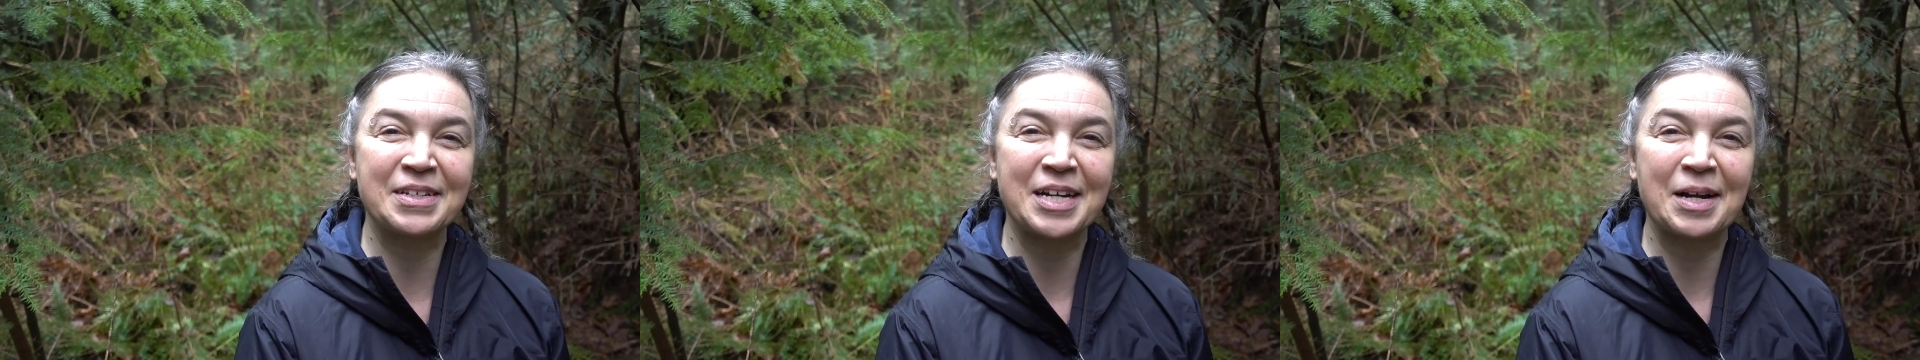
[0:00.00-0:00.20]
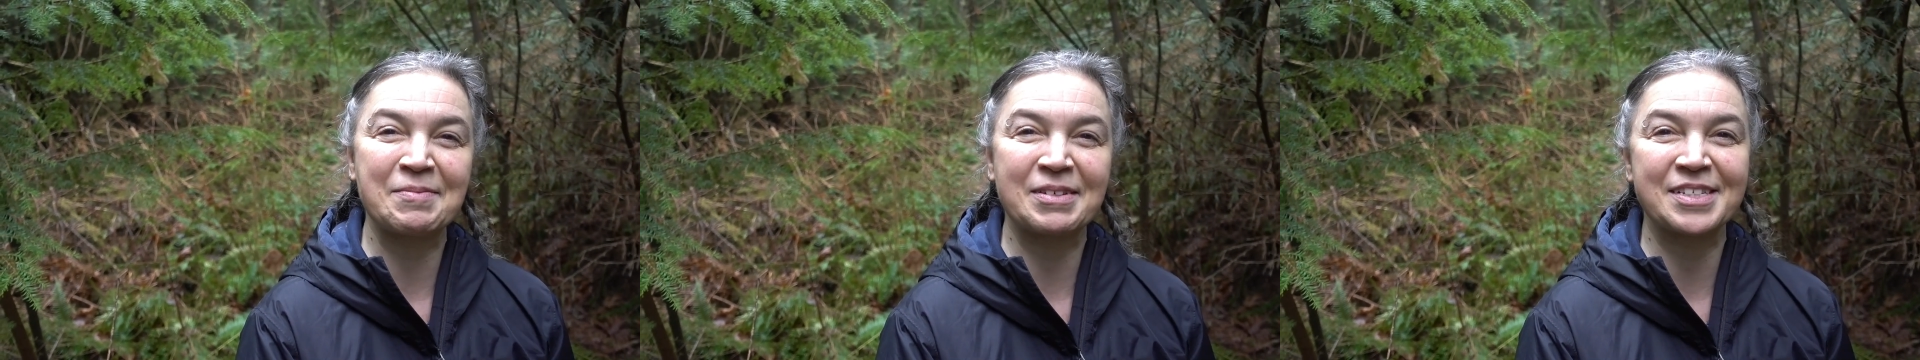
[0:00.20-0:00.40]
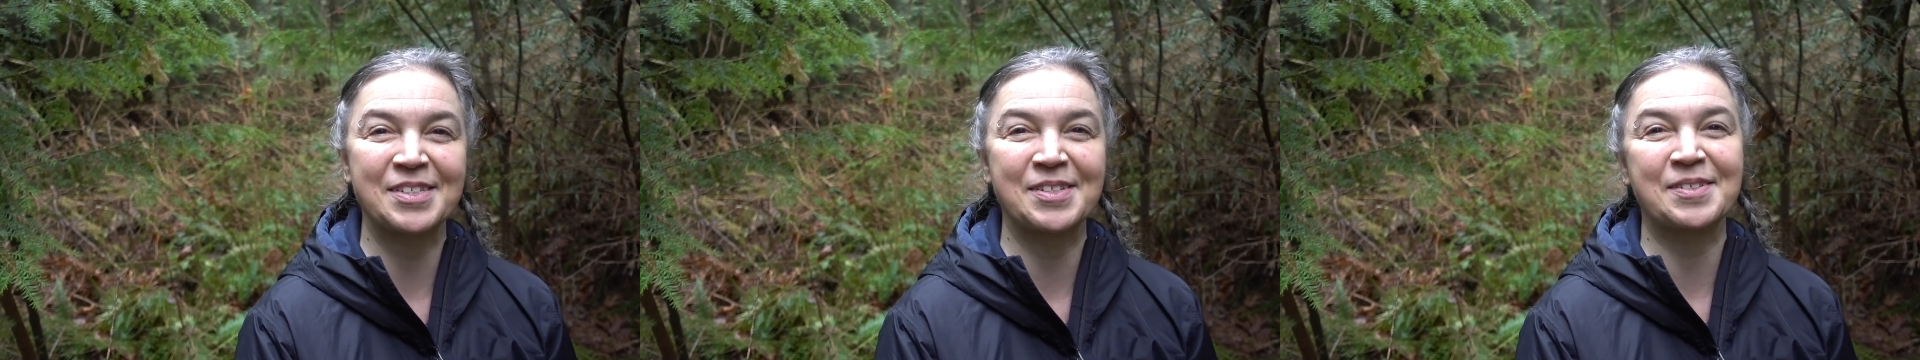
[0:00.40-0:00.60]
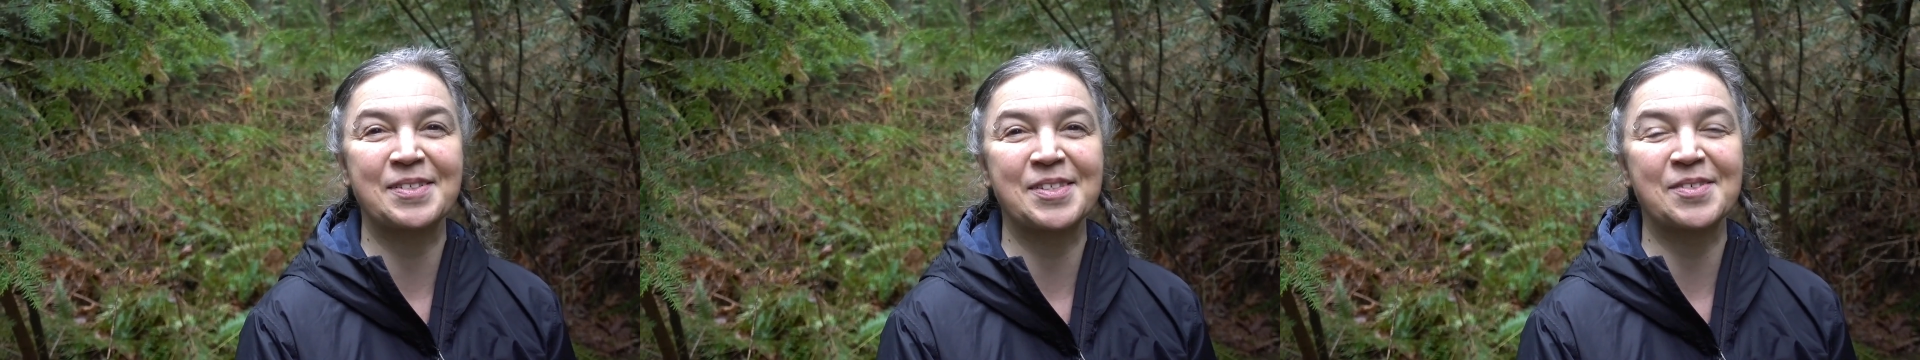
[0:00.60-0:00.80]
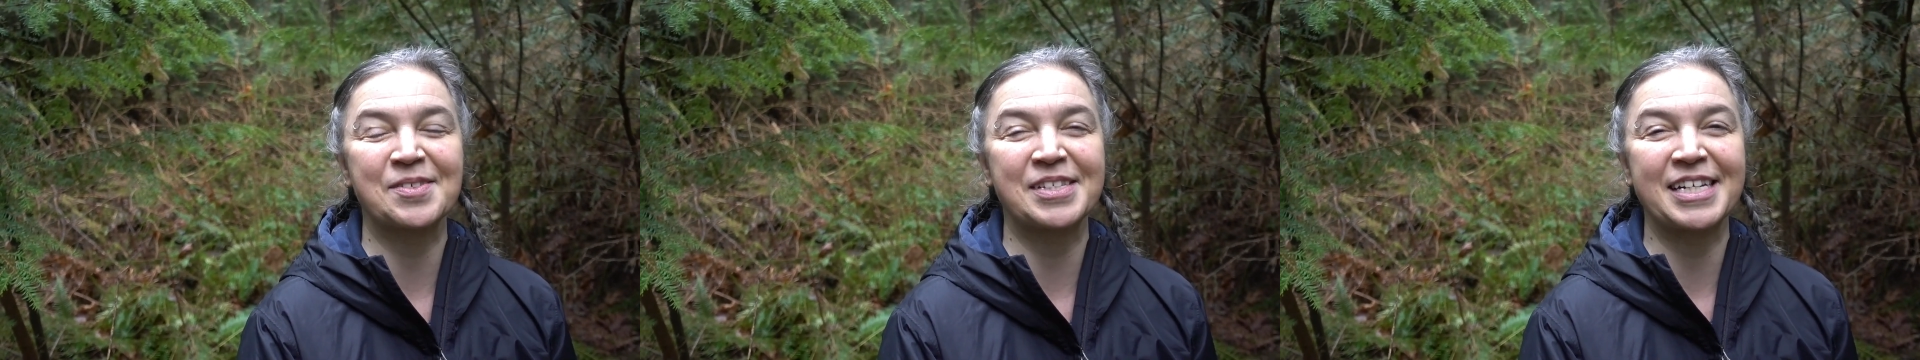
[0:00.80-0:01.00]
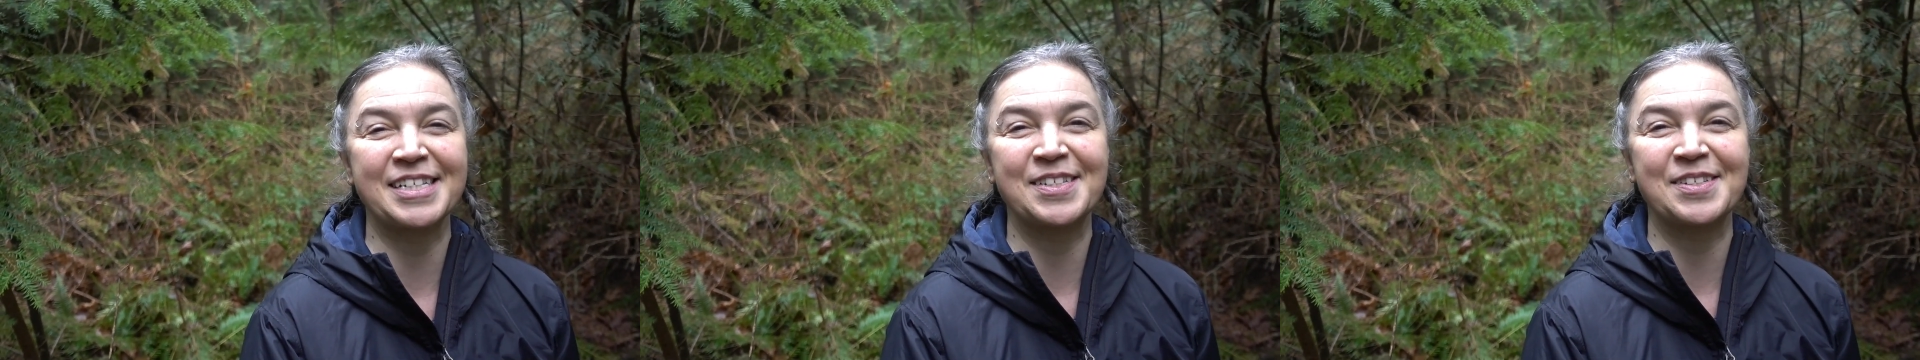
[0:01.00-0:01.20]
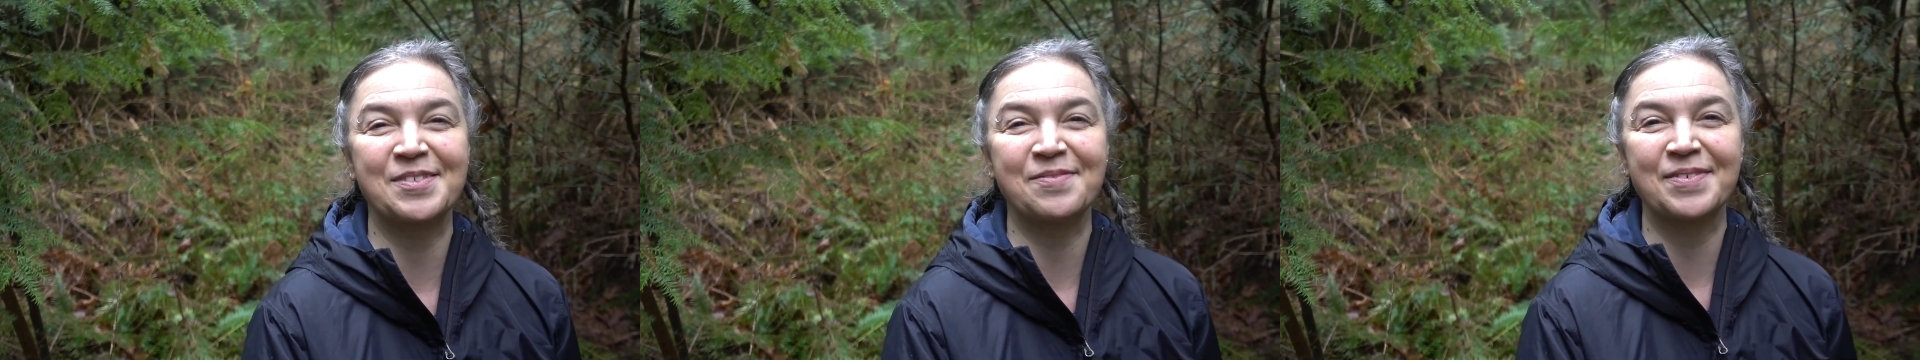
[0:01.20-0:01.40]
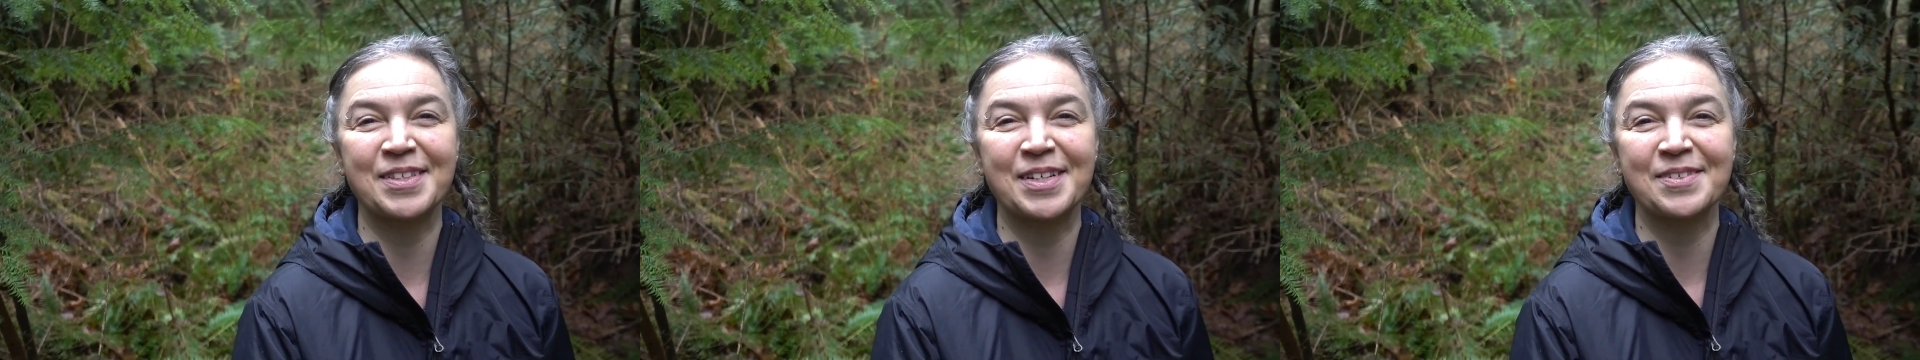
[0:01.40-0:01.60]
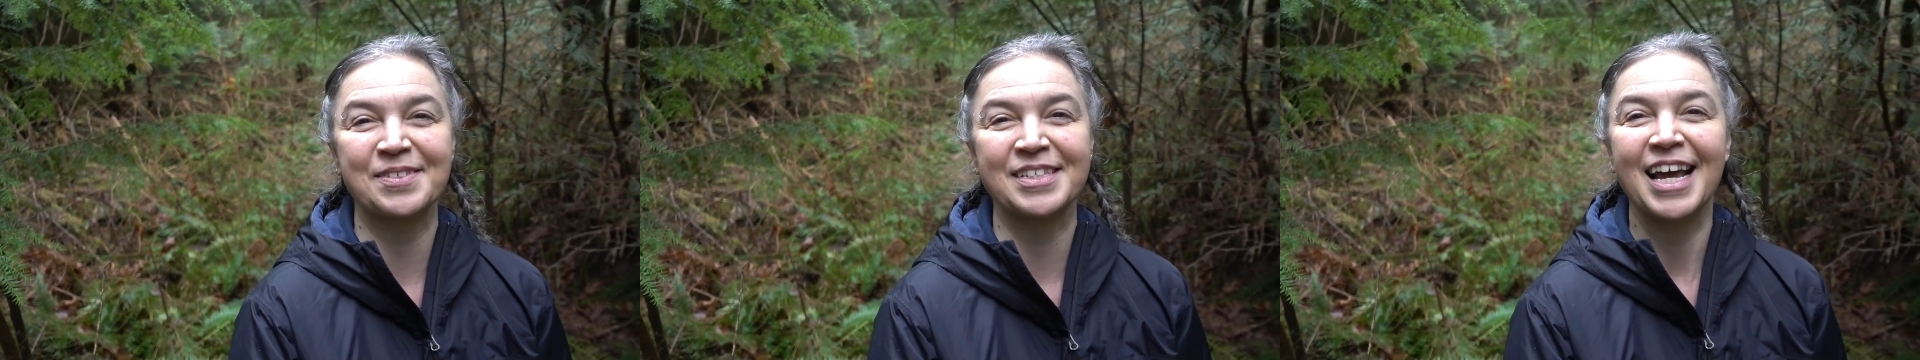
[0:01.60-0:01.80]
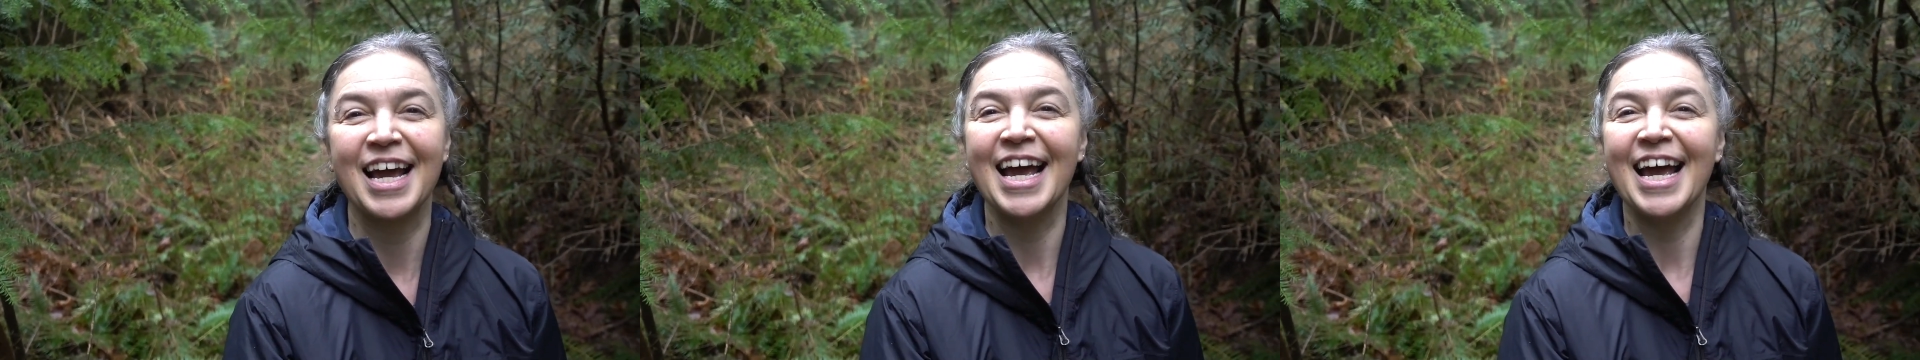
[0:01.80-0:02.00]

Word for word: coming soon, so stay tuned for those.